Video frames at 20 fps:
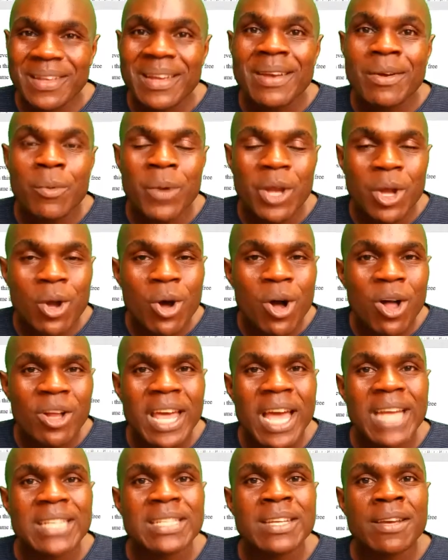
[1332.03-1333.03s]
We call
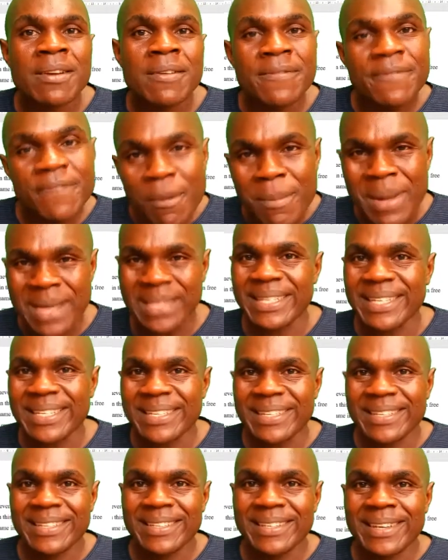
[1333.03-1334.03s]
that
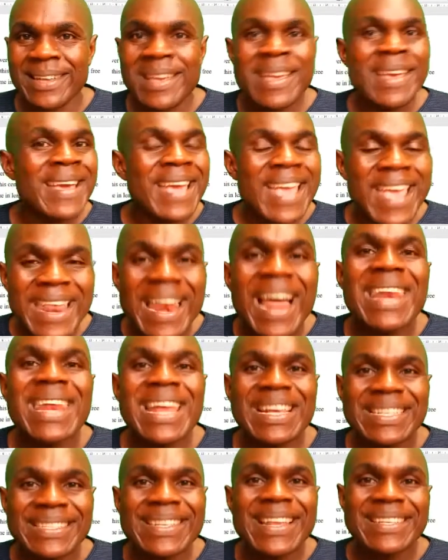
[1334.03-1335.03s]
formatting. In our
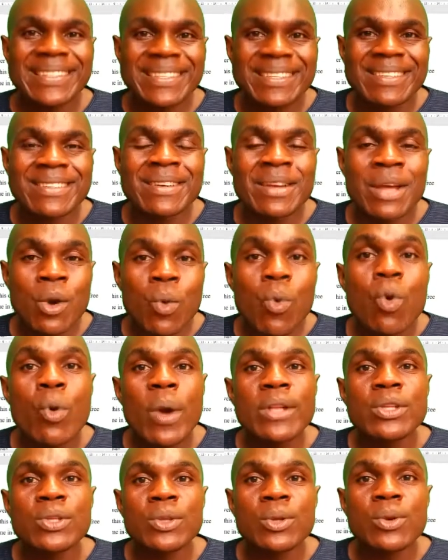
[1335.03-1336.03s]
next lesson, we're
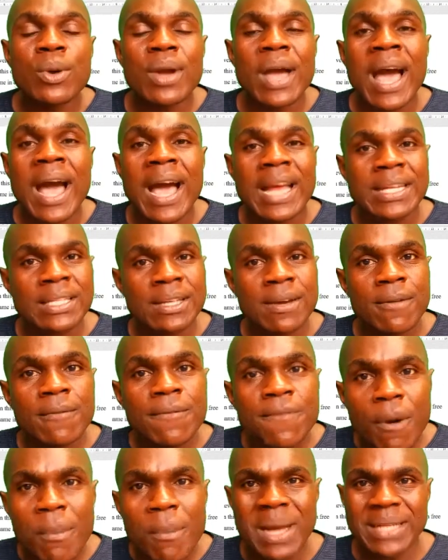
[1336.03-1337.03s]
going to look at
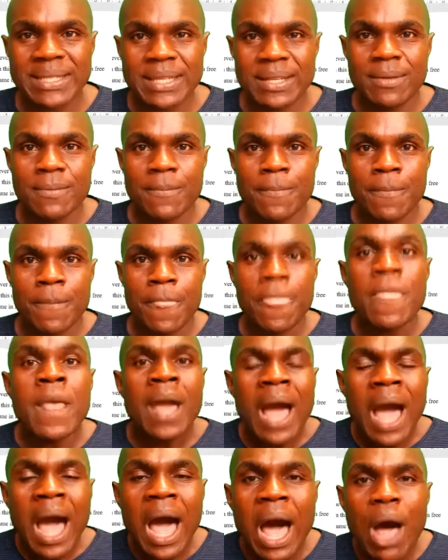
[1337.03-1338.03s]
formatting.
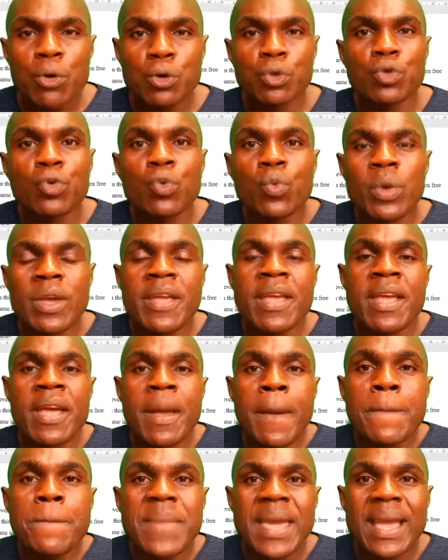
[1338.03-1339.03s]
How do
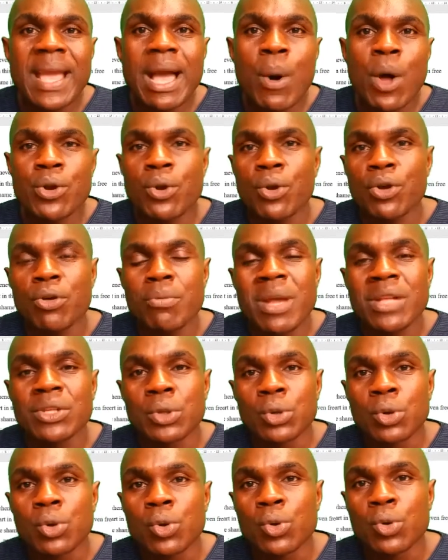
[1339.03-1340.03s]
we make our document
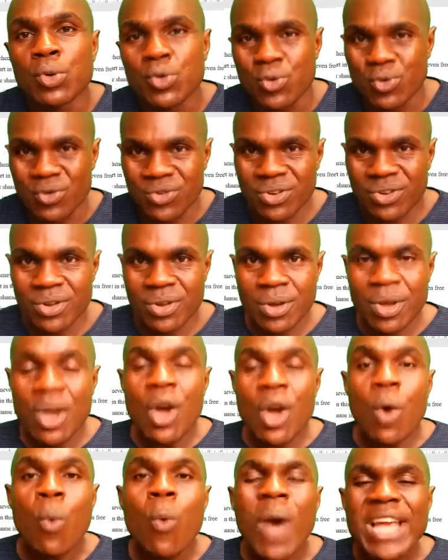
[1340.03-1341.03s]
to look good?
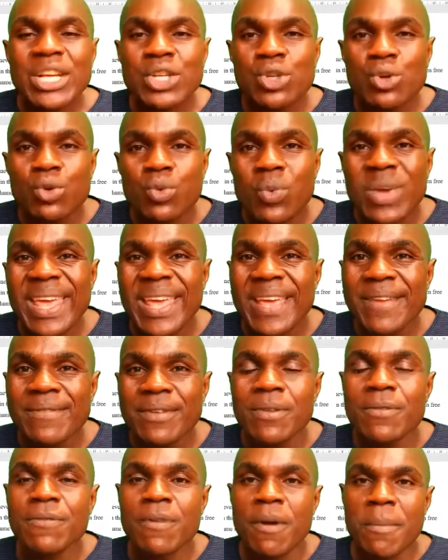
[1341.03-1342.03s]
Why should we
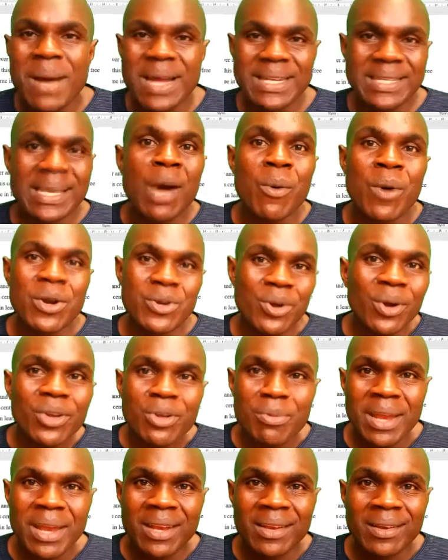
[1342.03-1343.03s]
even format our
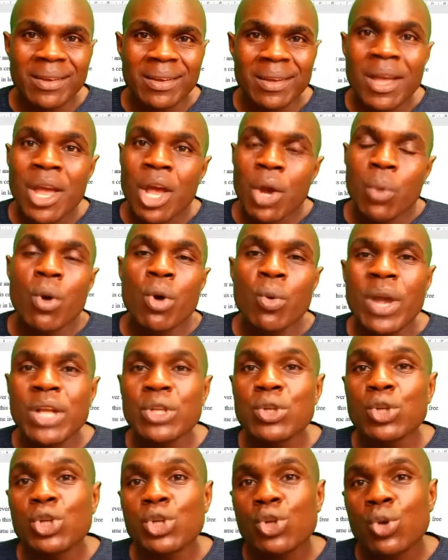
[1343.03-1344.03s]
document? We're
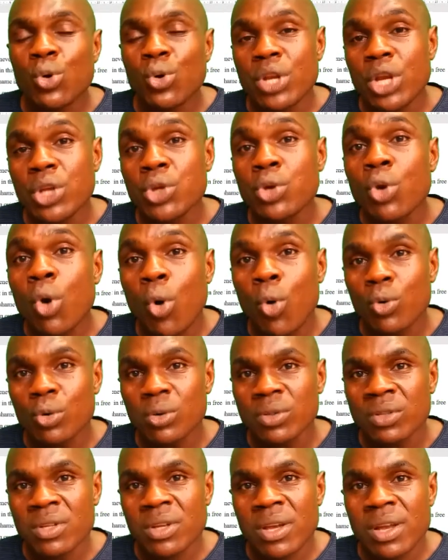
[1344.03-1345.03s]
going to show you the
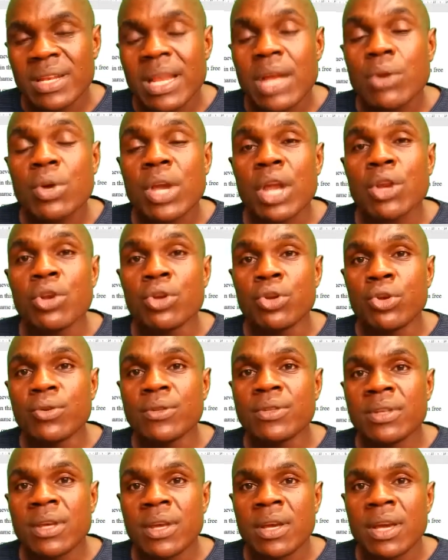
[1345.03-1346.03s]
tools that you can
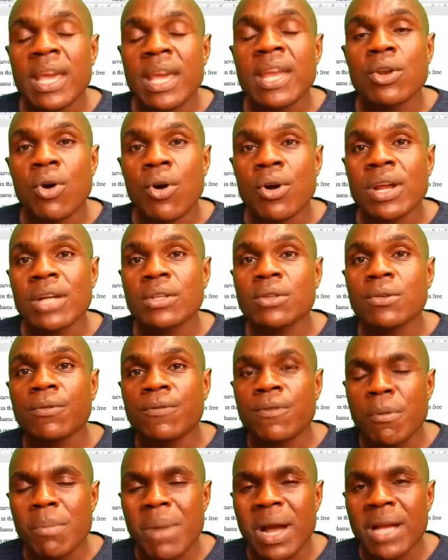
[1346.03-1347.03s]
use in order to
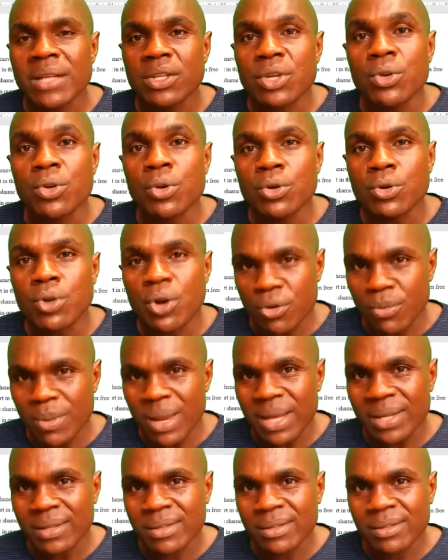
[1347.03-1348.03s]
format your document.